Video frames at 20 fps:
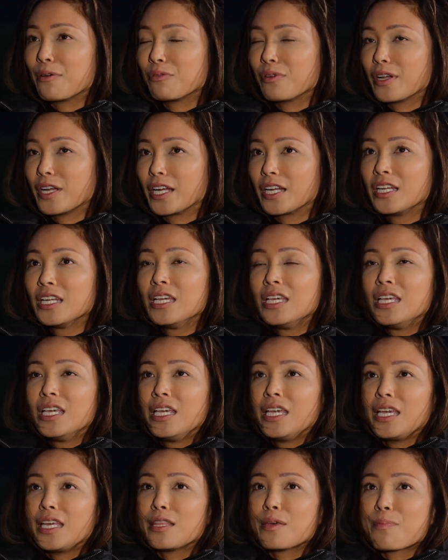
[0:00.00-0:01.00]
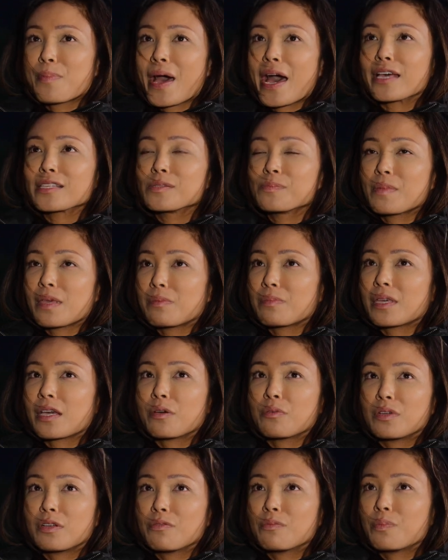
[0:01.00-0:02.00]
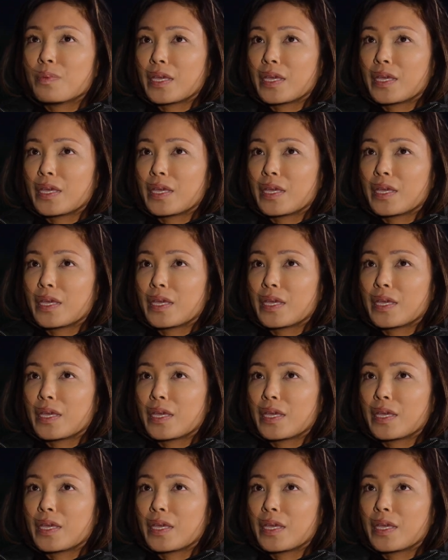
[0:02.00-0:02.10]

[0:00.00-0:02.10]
Where in the past, maybe I would have